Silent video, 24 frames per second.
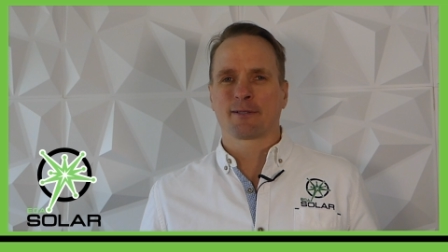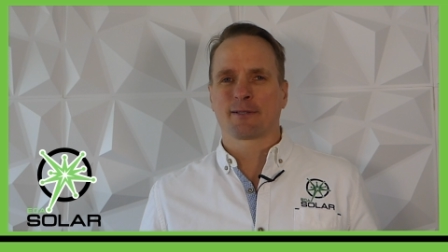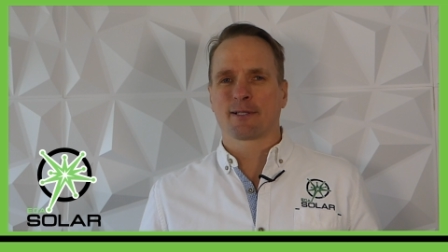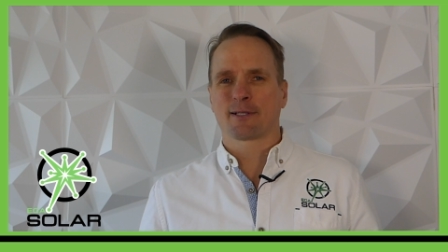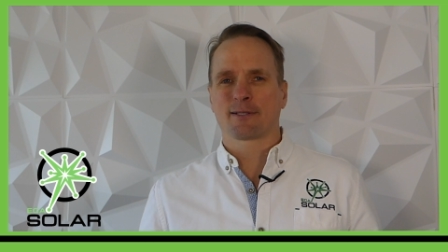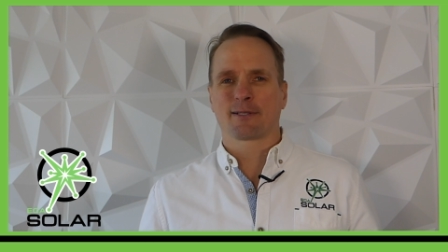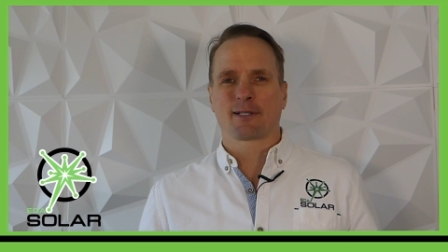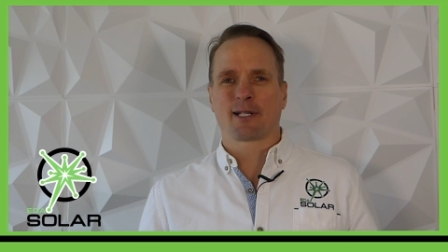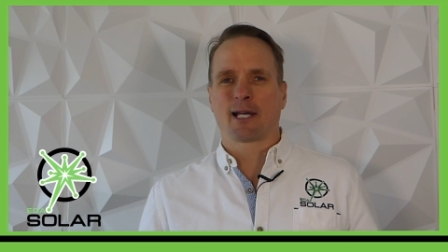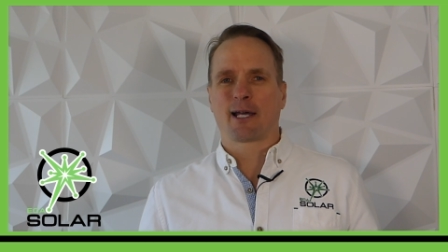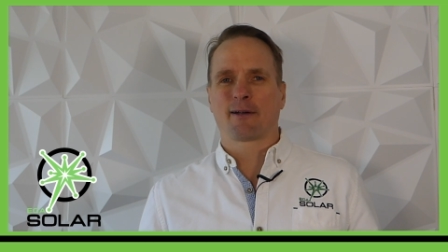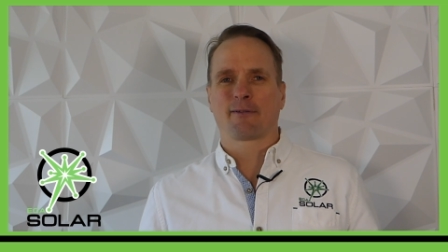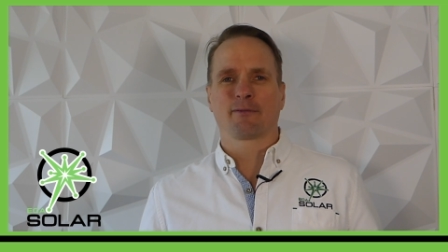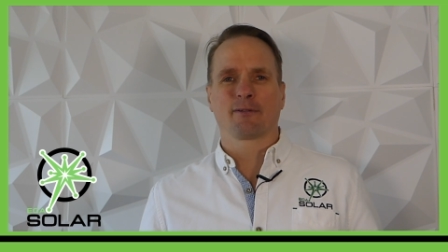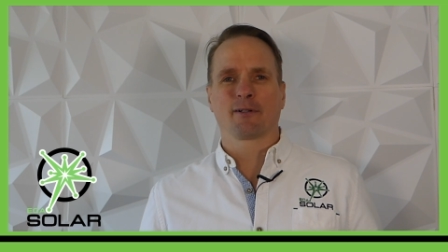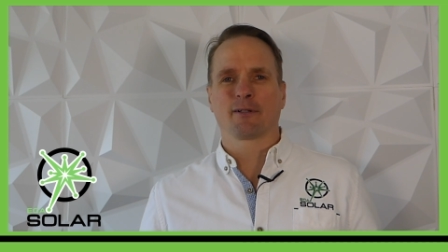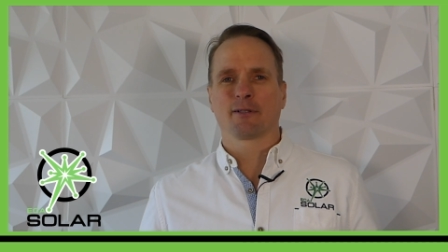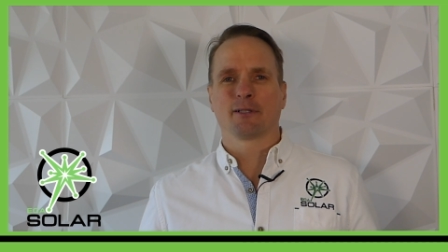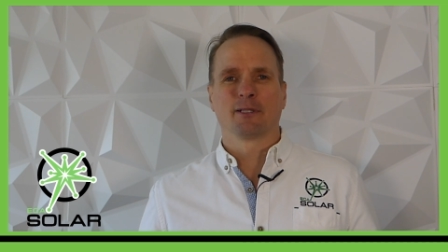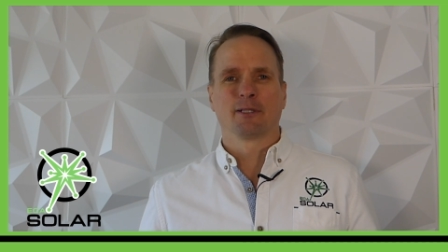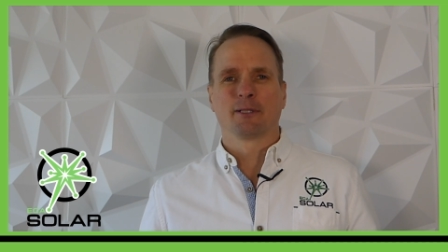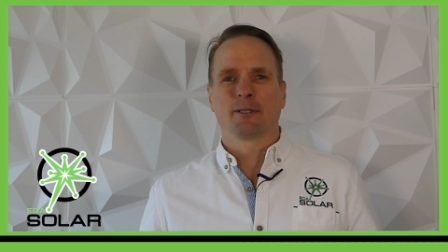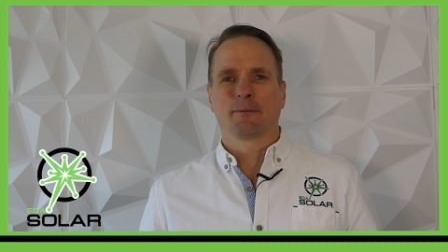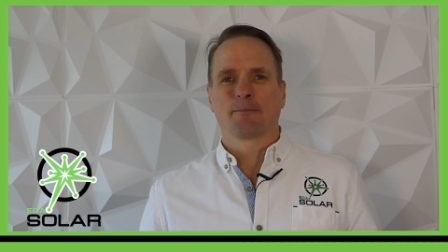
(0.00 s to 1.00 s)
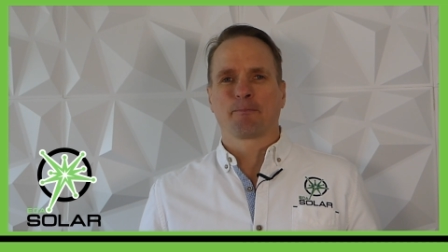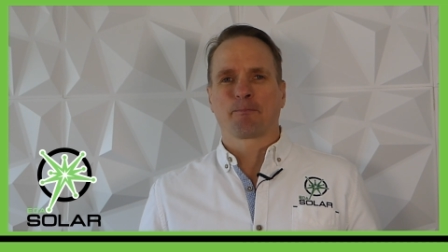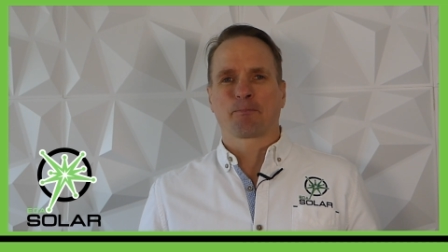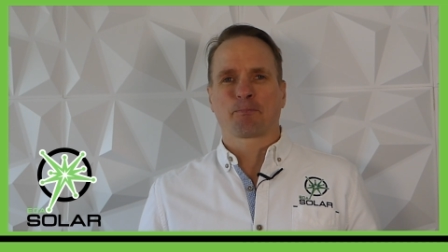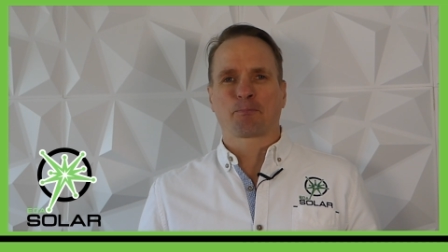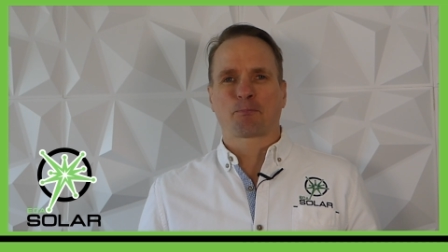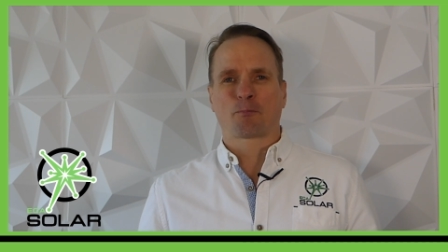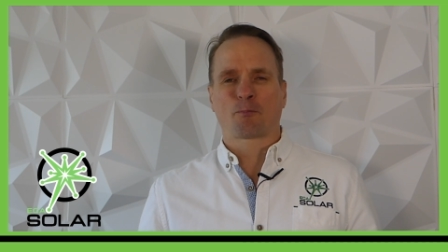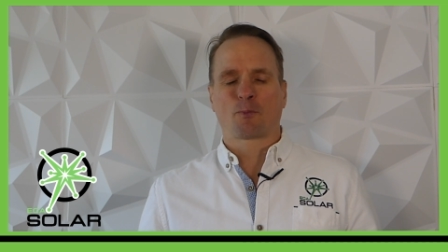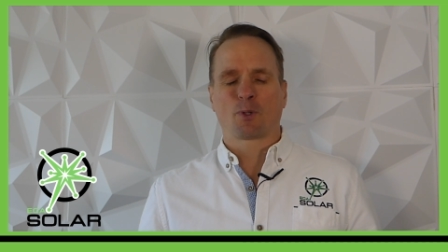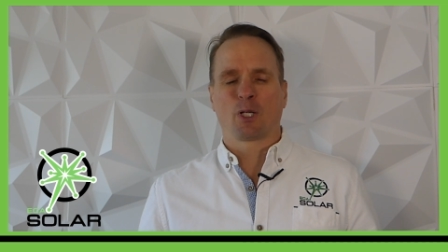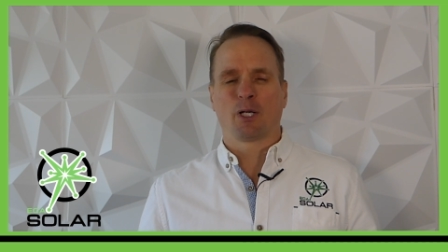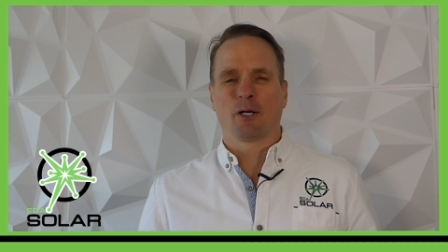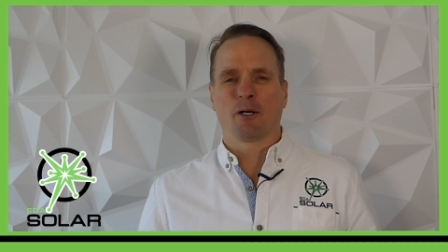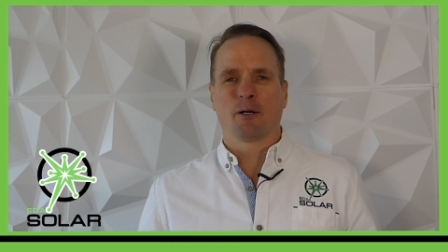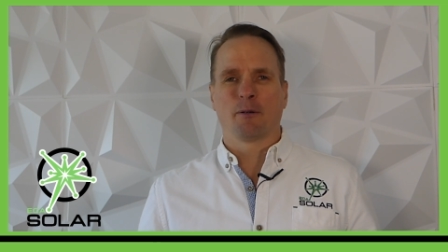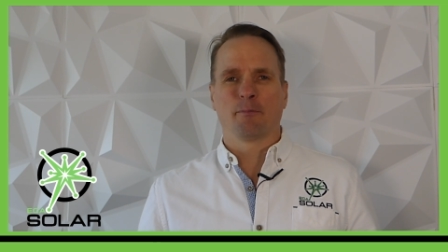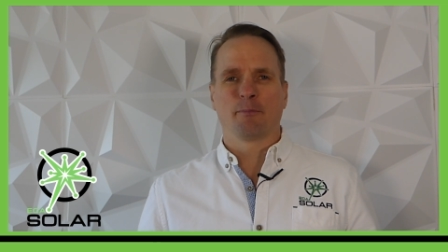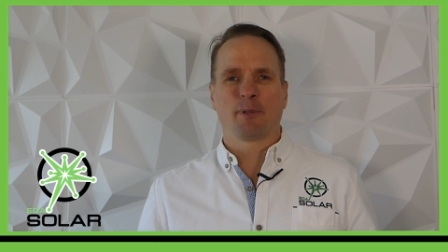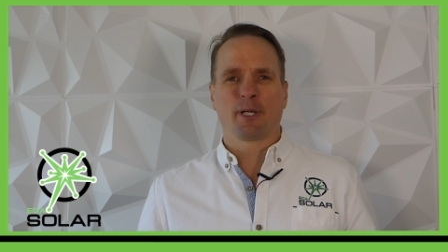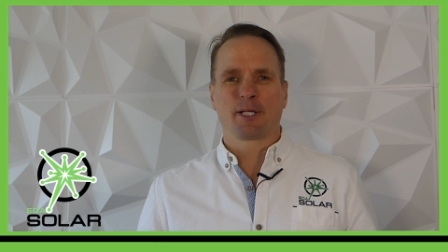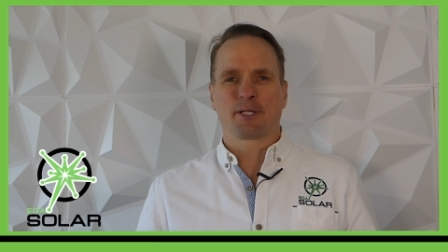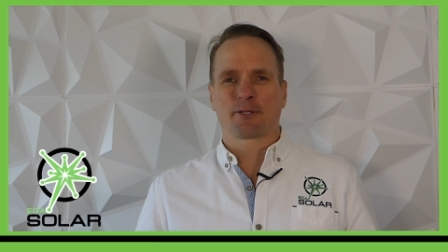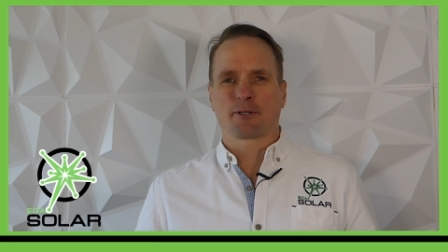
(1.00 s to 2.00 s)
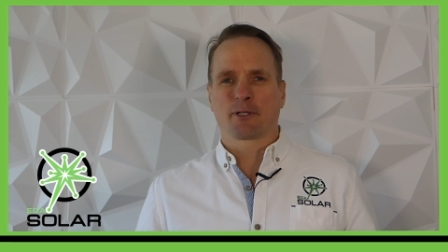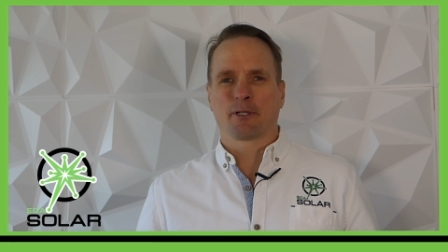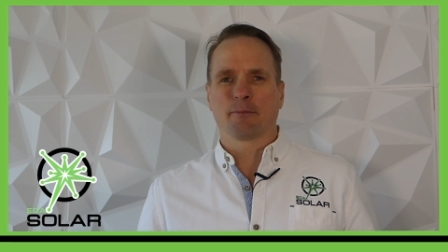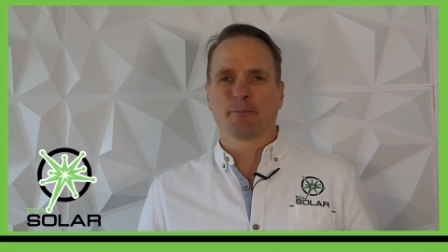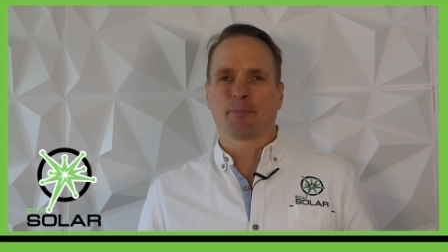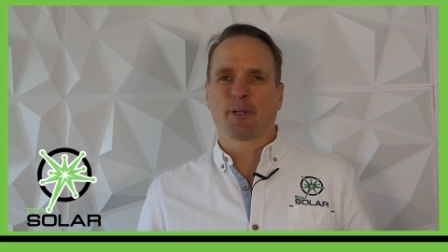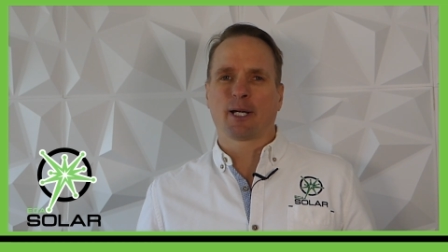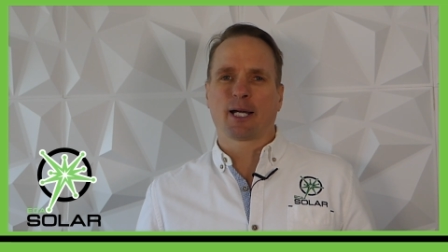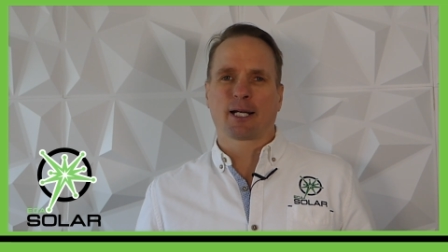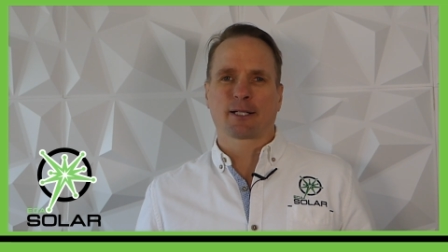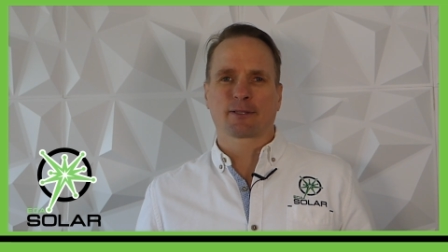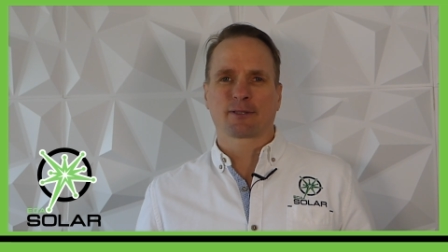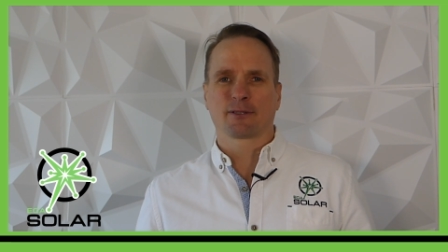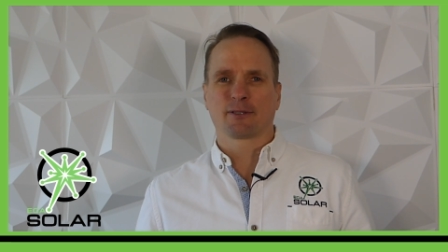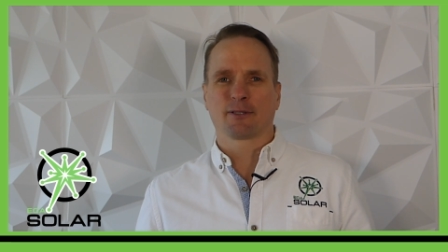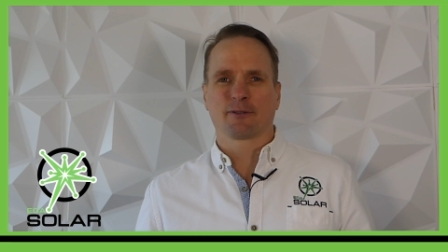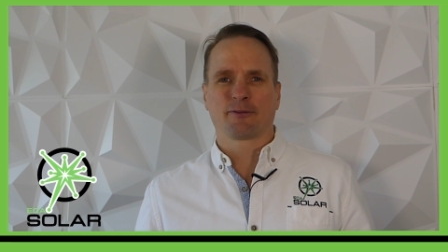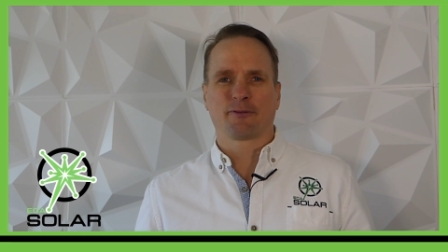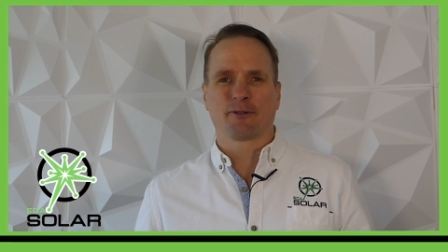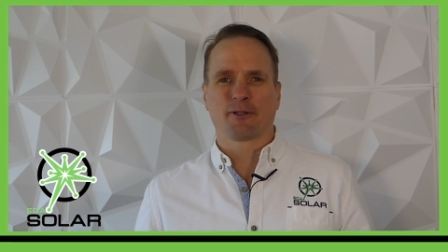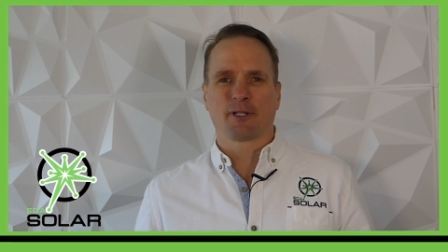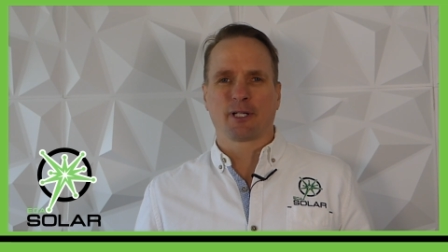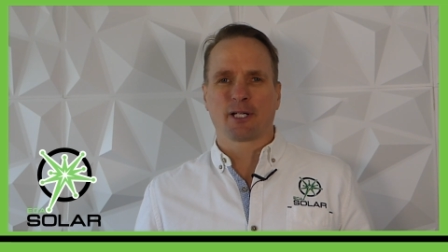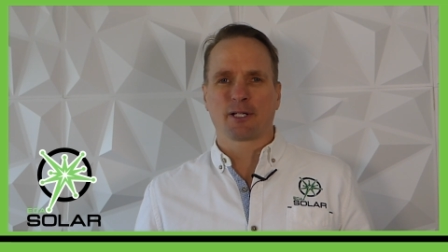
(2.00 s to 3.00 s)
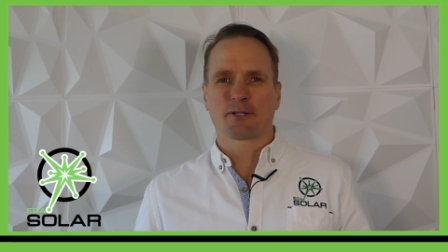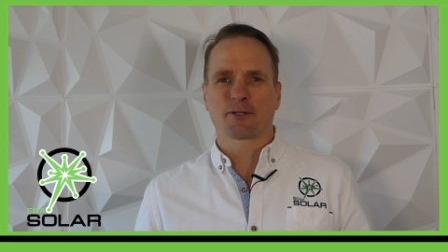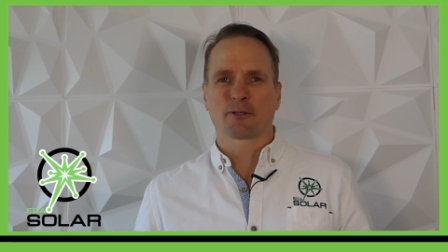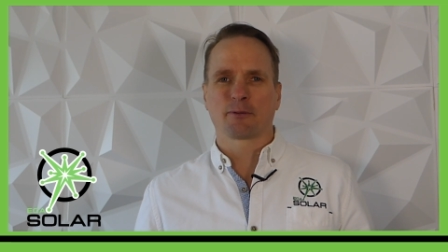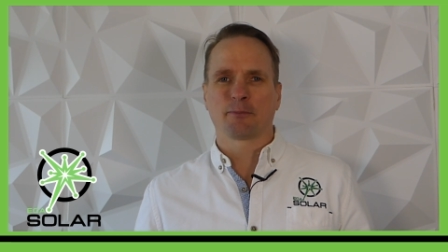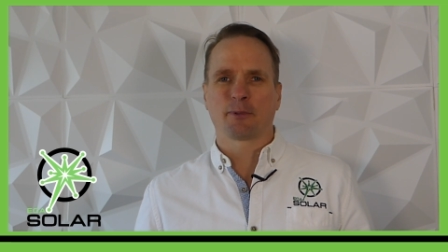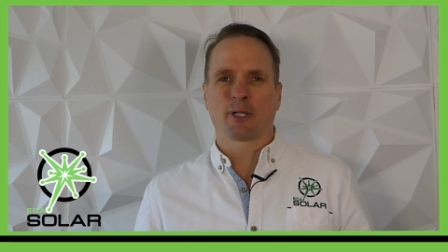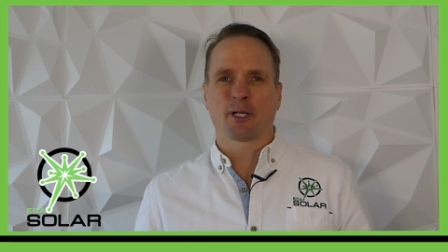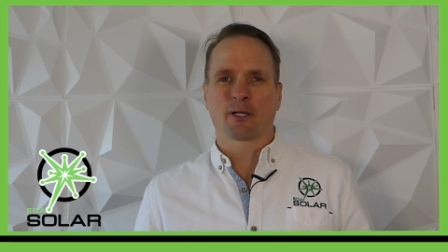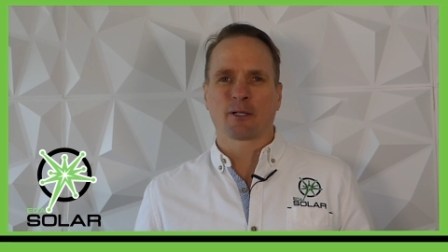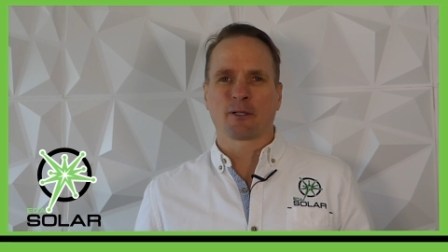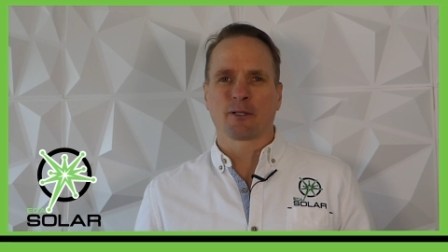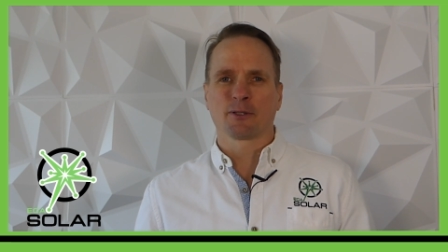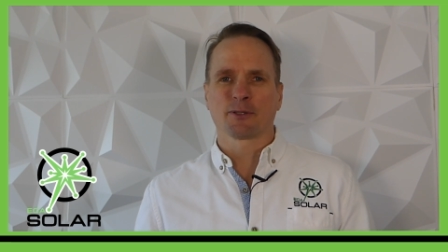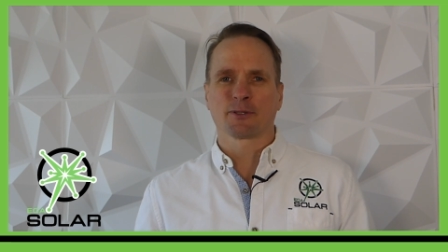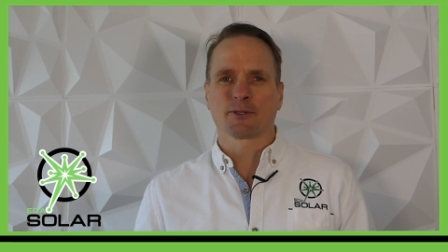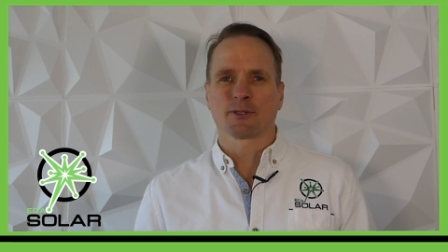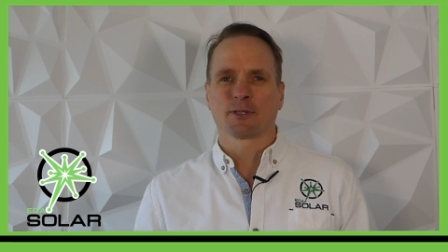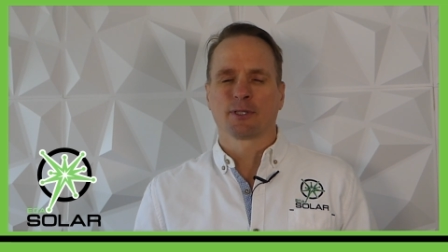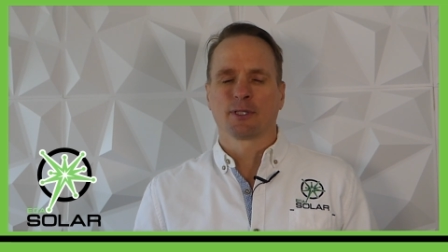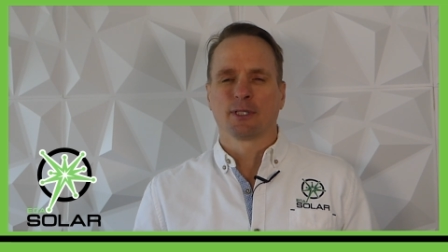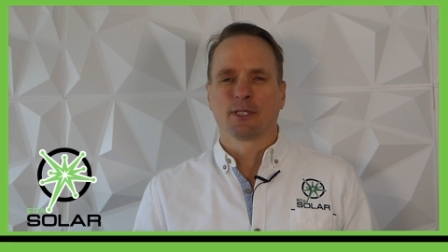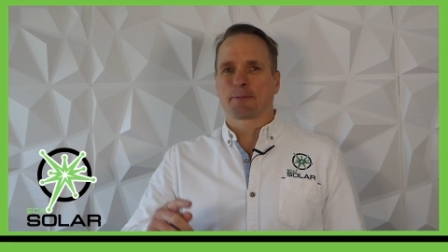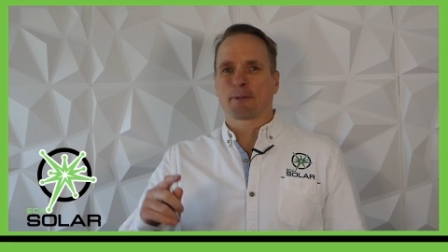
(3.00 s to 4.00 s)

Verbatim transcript: it doesn't have a uh, major impact on the financial models,